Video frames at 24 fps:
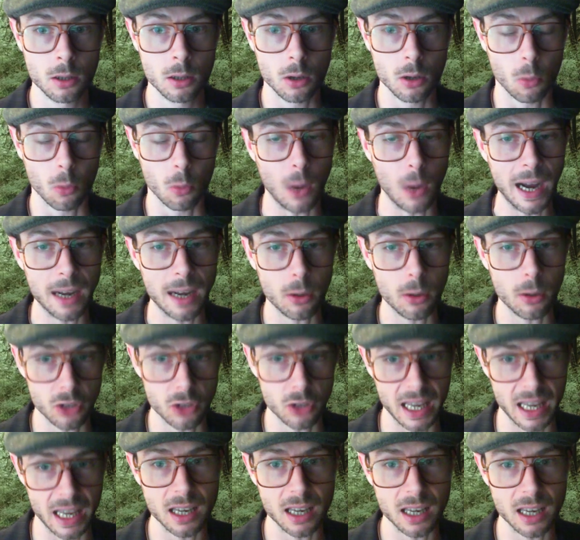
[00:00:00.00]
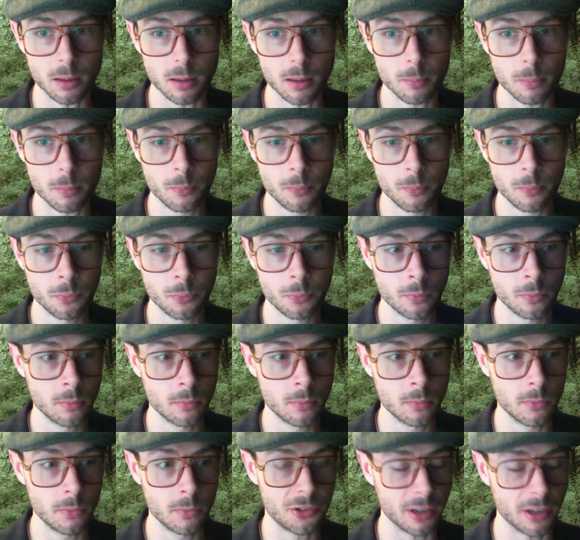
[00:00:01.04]
wild yam,
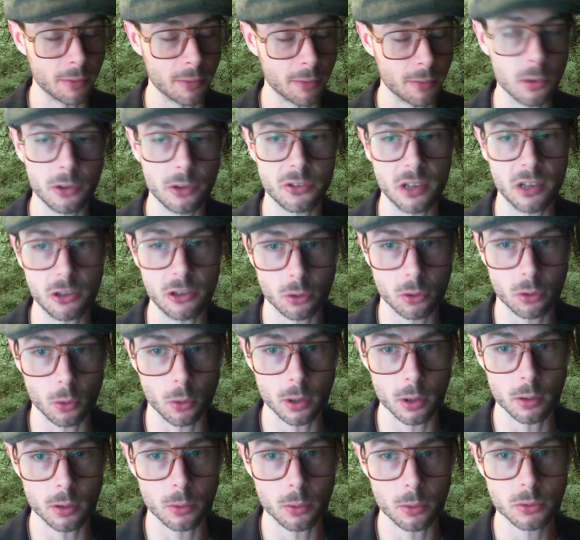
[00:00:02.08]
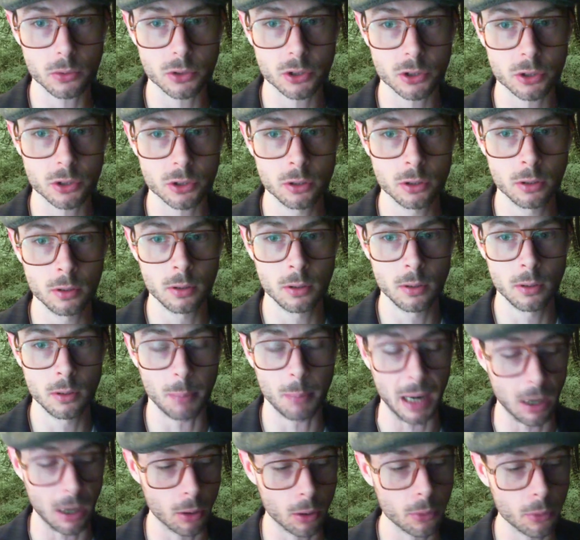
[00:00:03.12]
several essential oils,
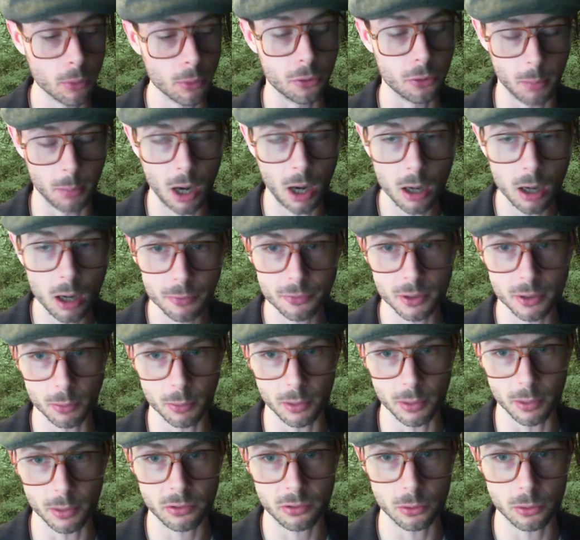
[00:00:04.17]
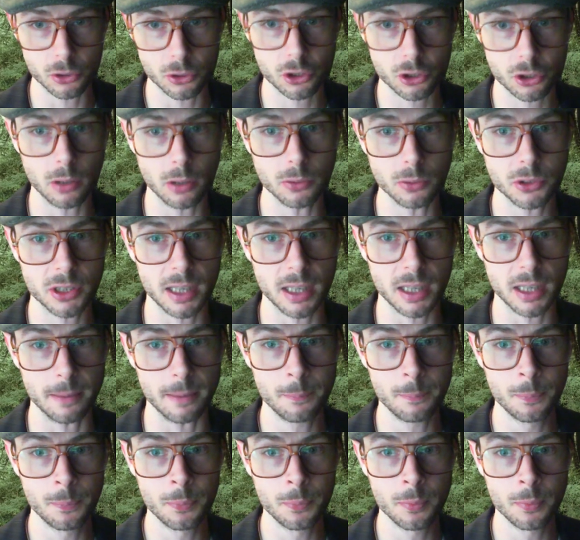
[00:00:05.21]
by her thermography research shows
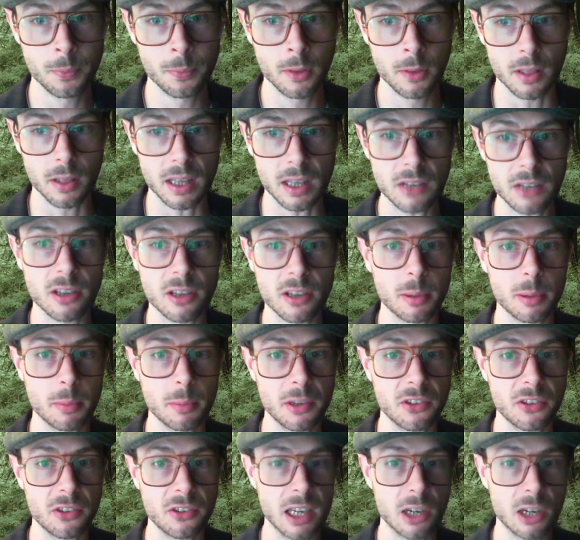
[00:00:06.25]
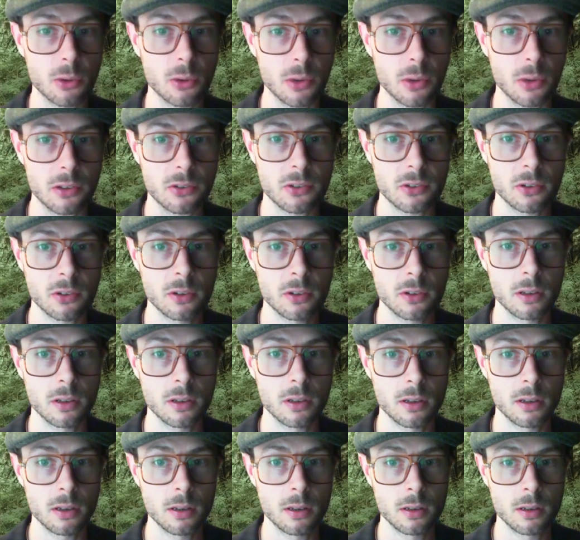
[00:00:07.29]
that these supplements increase
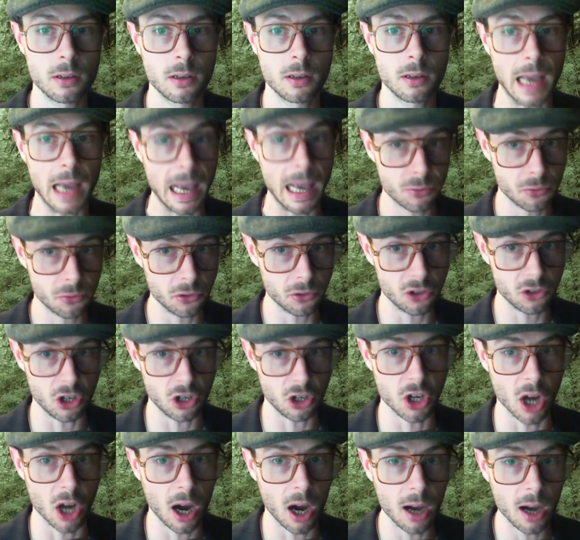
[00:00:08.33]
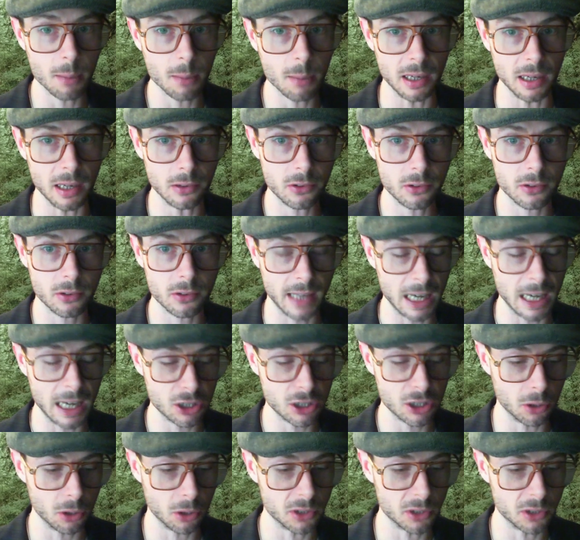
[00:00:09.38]
estrogen dominance, and that
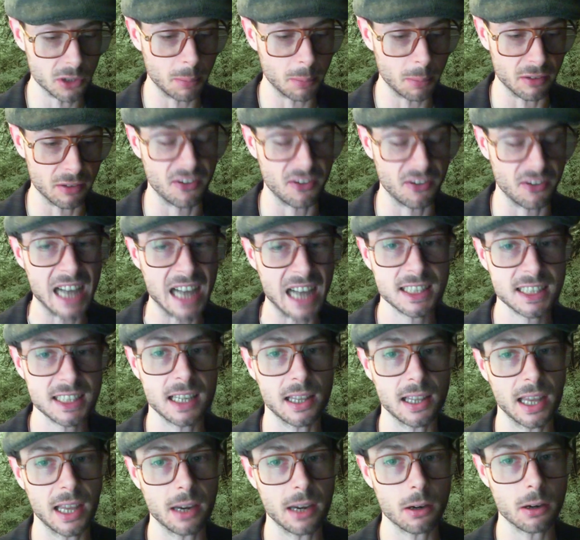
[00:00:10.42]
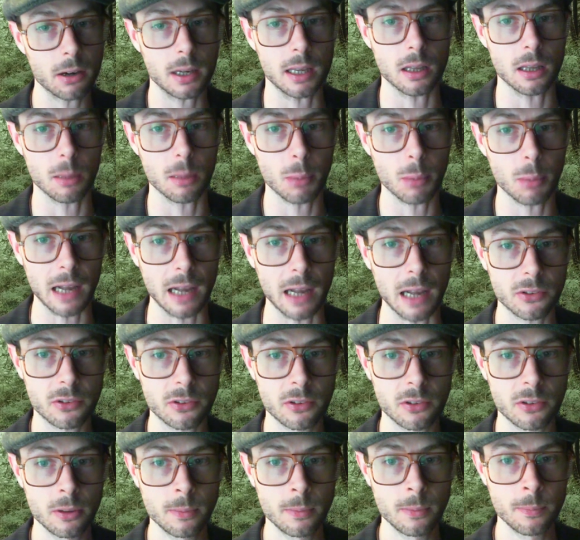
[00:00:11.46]
shows up as vascularity in the breasts.